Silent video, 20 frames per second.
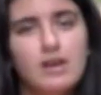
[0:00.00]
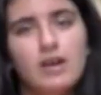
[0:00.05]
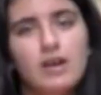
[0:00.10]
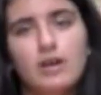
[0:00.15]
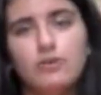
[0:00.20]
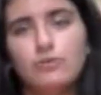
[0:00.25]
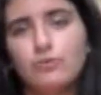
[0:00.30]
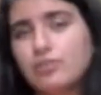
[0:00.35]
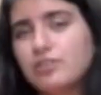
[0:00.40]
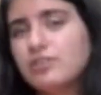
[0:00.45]

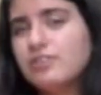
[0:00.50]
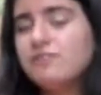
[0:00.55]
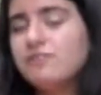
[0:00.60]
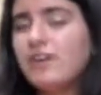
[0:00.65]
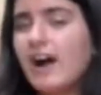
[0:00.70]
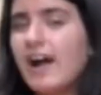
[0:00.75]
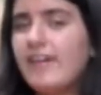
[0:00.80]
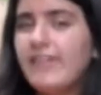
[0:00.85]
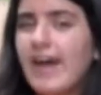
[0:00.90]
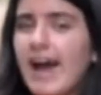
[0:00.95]
In order to
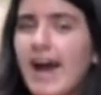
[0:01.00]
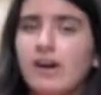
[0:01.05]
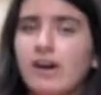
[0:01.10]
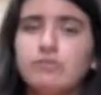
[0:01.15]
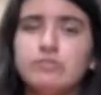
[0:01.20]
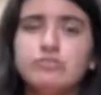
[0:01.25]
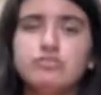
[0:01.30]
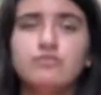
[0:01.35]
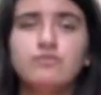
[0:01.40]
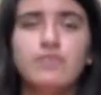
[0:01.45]
find the
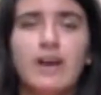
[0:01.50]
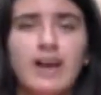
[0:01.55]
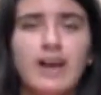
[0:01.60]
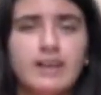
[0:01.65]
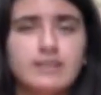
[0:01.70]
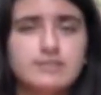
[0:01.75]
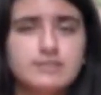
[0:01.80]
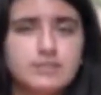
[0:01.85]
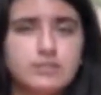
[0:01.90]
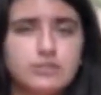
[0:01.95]
average of
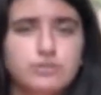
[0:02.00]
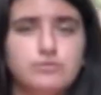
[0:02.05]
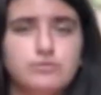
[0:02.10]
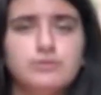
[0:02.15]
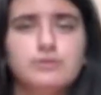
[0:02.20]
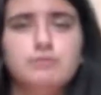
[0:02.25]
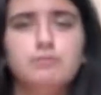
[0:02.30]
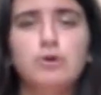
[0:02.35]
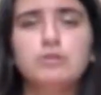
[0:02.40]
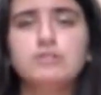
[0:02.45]
x, you
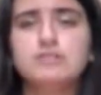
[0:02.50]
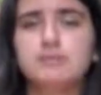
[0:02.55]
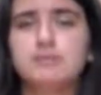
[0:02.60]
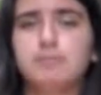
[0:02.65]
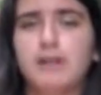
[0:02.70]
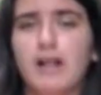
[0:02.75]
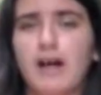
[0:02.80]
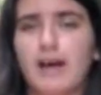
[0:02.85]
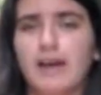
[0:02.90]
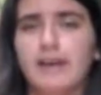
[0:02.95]
would
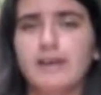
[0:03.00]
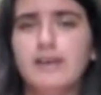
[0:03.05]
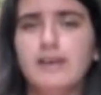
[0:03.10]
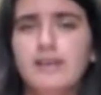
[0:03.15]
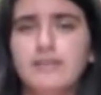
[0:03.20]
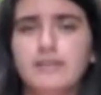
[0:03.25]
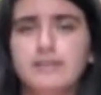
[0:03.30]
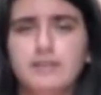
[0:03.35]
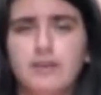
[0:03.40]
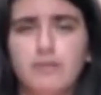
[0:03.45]
multiply
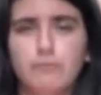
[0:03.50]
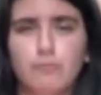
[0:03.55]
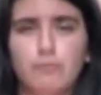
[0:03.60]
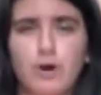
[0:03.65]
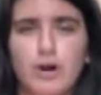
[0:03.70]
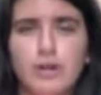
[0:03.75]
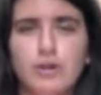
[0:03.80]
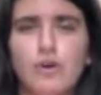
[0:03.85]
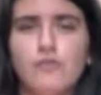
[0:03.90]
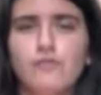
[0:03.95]

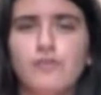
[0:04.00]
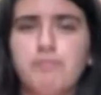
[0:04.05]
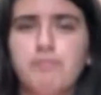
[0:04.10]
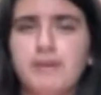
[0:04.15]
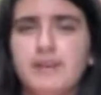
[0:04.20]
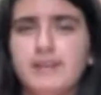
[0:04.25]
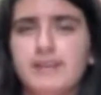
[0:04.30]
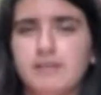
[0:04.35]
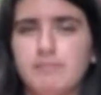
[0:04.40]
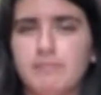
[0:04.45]
1 over
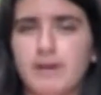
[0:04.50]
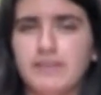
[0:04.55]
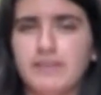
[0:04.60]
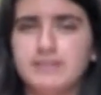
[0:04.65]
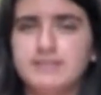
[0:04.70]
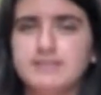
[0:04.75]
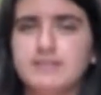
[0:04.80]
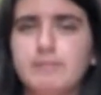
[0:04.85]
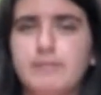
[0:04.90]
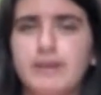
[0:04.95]
big N by
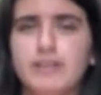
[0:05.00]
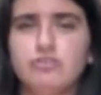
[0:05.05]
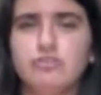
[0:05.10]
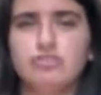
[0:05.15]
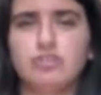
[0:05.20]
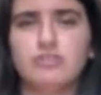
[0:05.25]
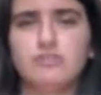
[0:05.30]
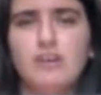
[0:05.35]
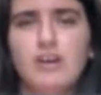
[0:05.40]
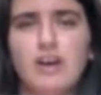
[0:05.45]
the
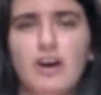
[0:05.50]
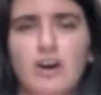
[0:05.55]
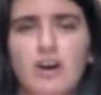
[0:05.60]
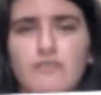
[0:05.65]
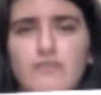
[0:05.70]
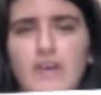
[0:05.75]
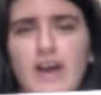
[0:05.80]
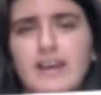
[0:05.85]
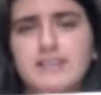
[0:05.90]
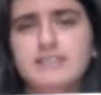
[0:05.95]
summation
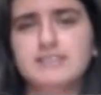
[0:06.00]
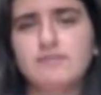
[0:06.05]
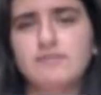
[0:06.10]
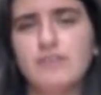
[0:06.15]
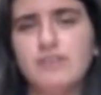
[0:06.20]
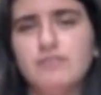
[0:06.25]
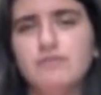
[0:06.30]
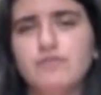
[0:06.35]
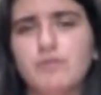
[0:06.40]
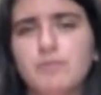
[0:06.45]
of x of
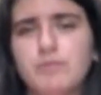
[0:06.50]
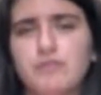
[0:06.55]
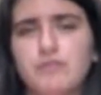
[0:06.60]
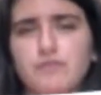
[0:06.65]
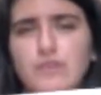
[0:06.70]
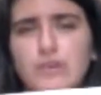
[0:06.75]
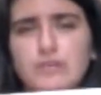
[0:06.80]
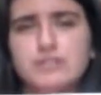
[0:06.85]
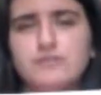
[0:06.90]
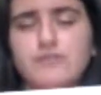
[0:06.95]
n from the
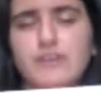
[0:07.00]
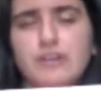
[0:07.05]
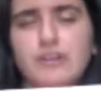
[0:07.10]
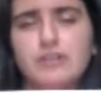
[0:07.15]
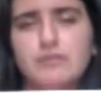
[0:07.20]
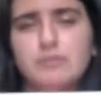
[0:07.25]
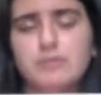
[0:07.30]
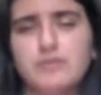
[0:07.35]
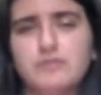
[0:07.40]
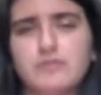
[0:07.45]
first
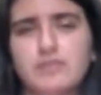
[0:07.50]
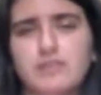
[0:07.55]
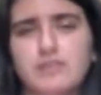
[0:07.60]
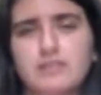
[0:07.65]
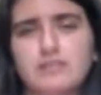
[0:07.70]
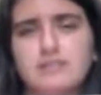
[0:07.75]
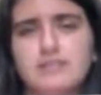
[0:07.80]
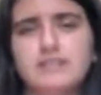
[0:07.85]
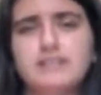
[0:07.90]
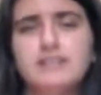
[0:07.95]
variable of the
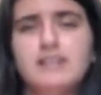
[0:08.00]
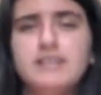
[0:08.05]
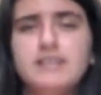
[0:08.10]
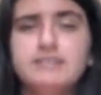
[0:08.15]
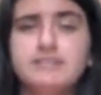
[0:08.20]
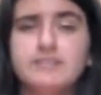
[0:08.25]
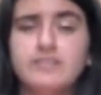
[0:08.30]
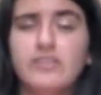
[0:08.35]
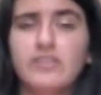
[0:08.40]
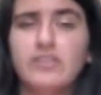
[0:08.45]
little n
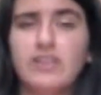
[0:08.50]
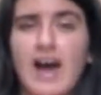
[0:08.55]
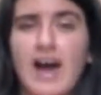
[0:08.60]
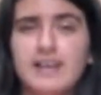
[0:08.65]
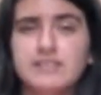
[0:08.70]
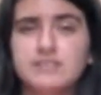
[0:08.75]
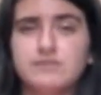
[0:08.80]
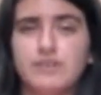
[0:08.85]
to the last